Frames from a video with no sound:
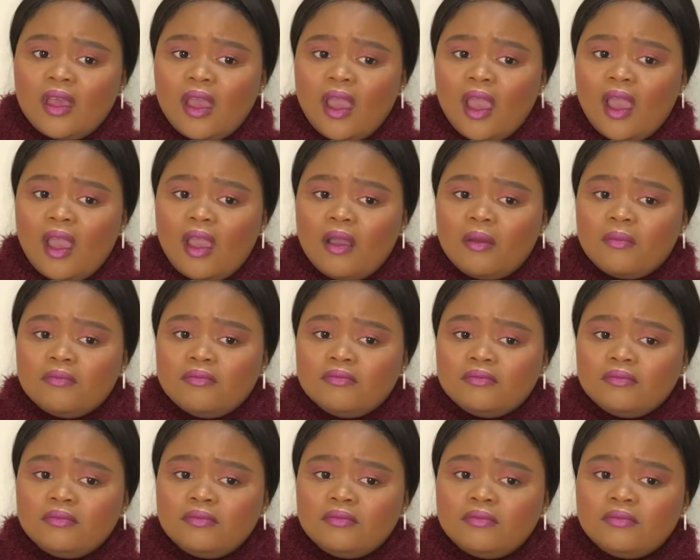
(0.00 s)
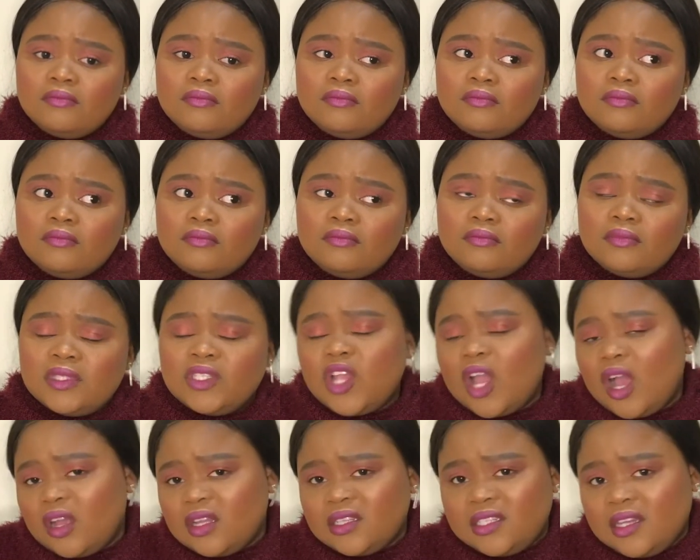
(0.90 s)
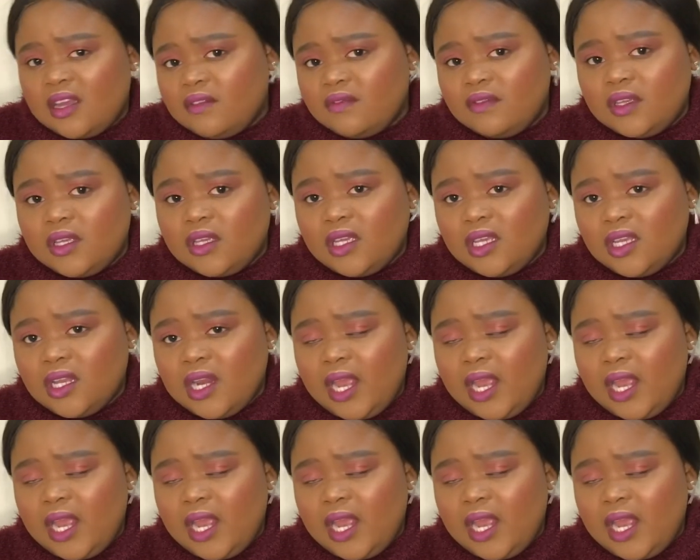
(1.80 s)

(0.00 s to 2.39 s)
Yeah, it's heavy.